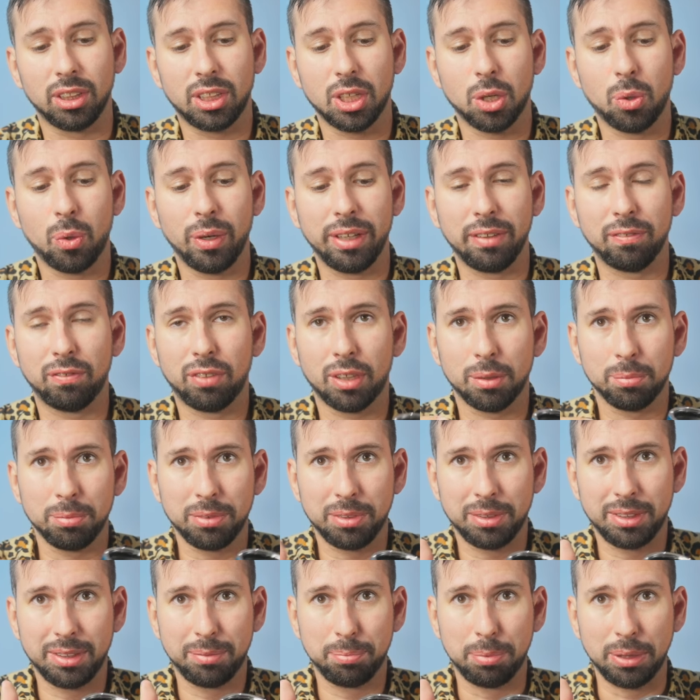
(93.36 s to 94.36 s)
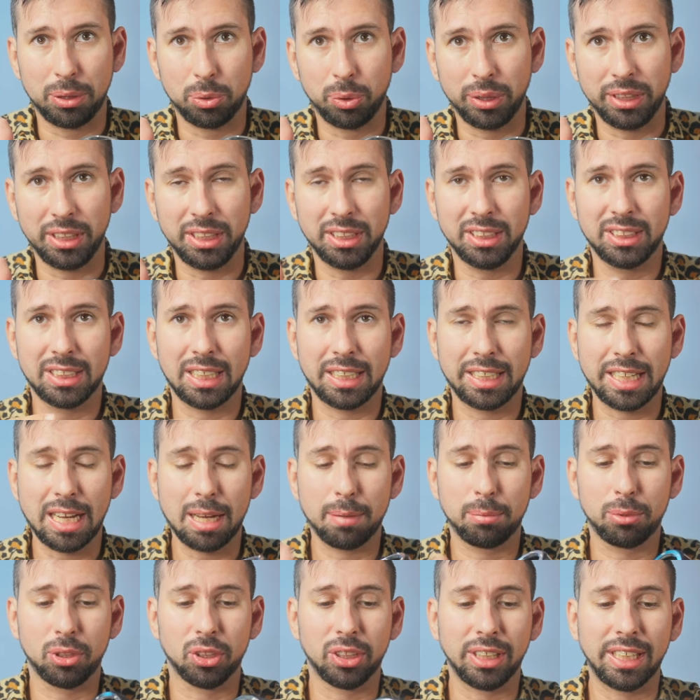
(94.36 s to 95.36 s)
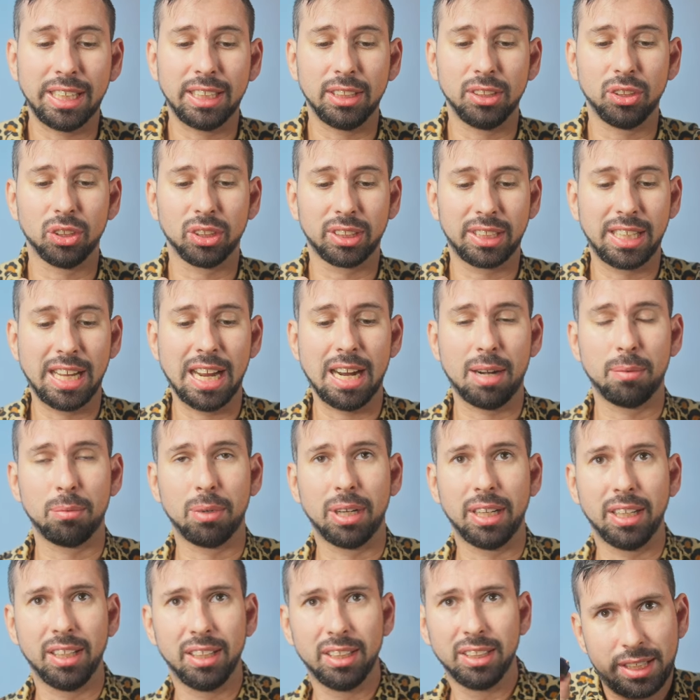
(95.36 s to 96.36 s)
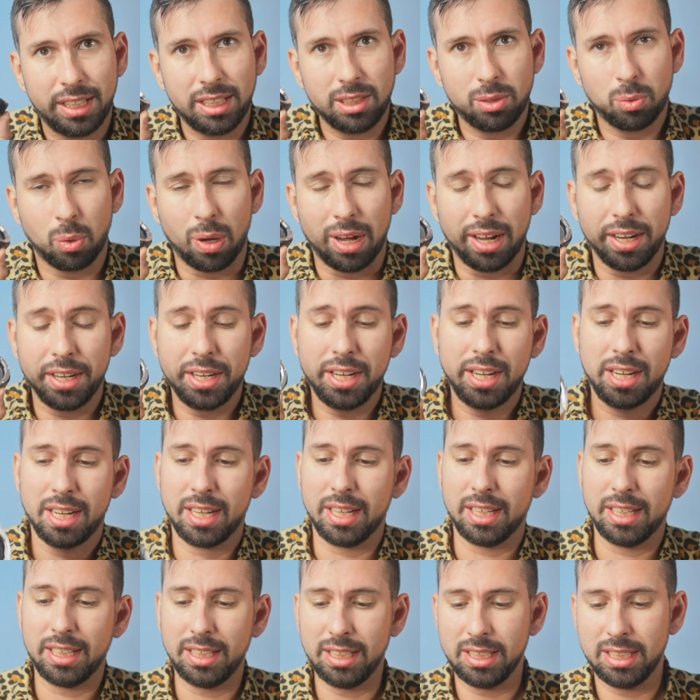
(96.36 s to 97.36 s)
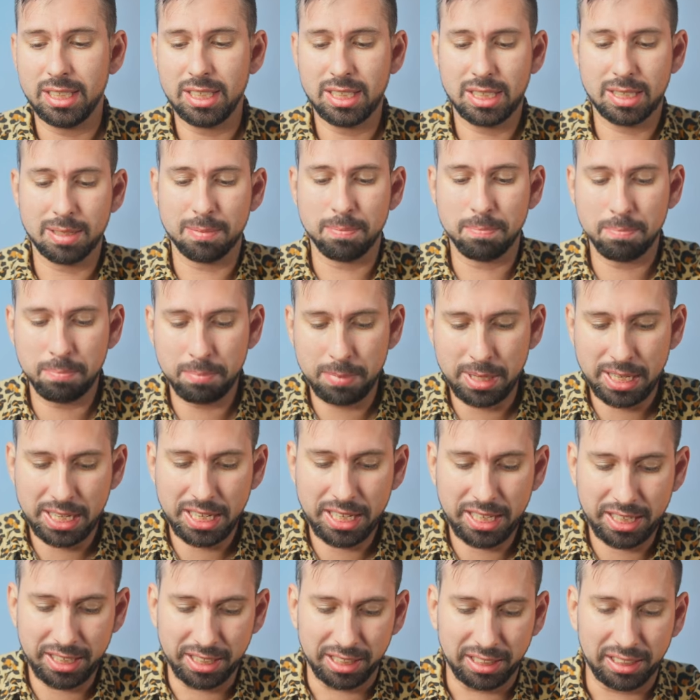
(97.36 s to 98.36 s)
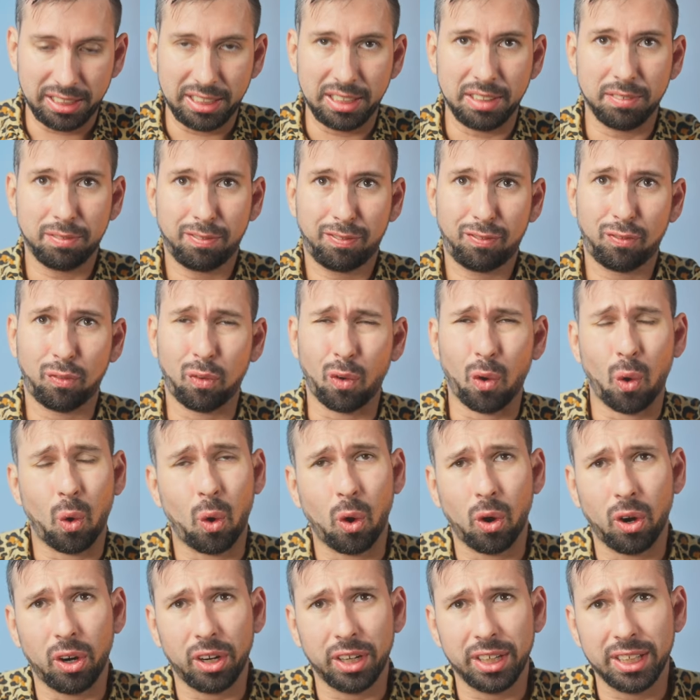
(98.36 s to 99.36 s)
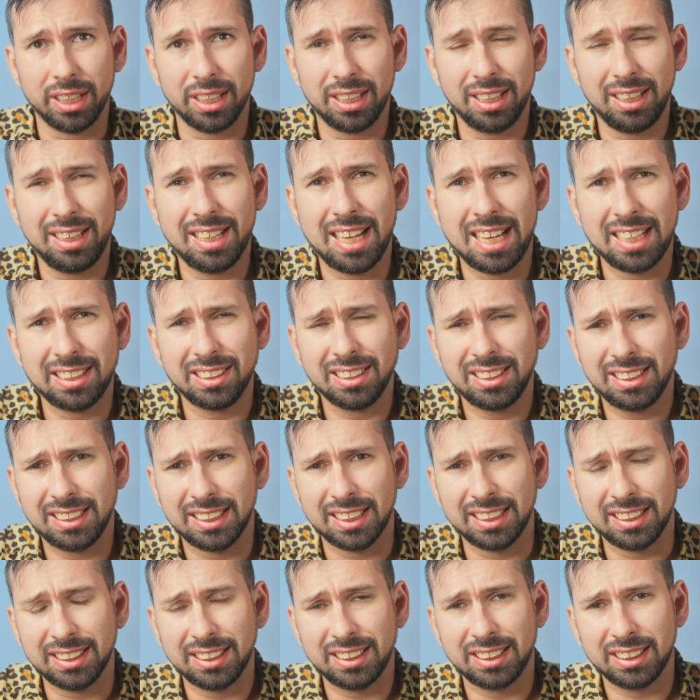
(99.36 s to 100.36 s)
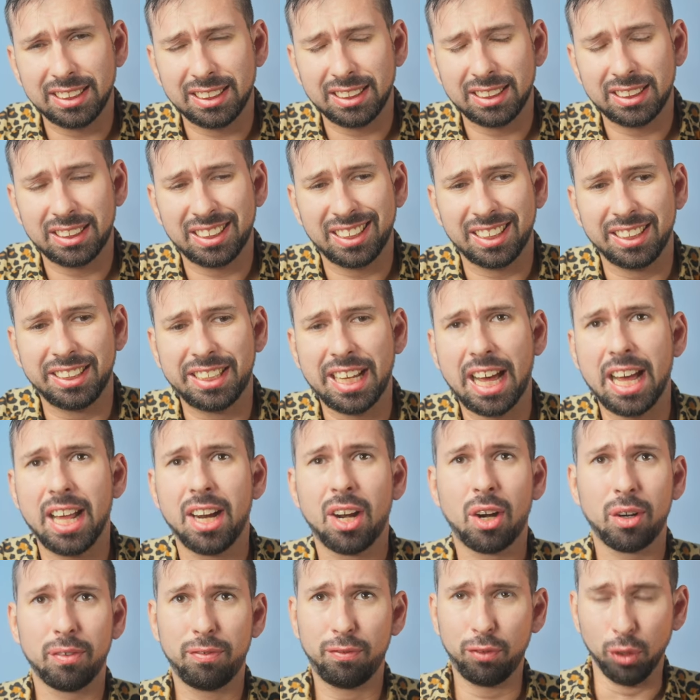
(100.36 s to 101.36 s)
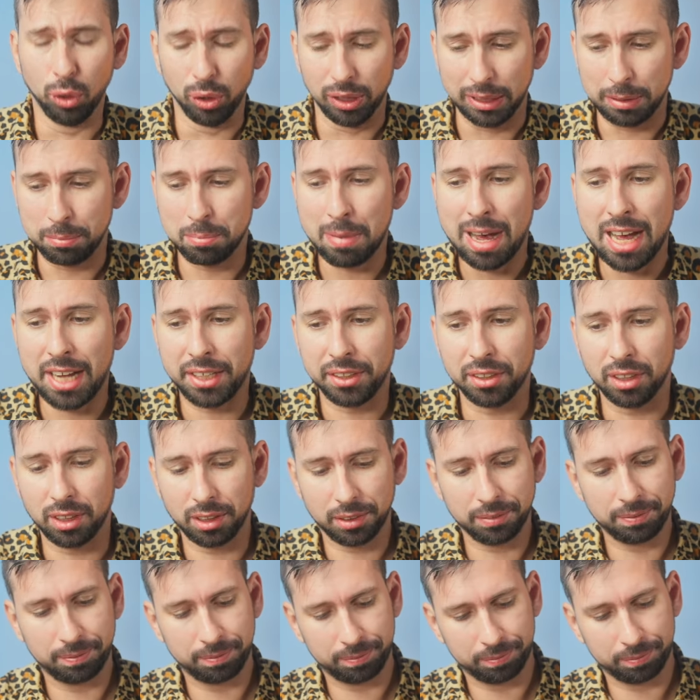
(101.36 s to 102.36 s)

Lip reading: going from between this adapter and your camera. This one is mainly for lenses that are fully manual.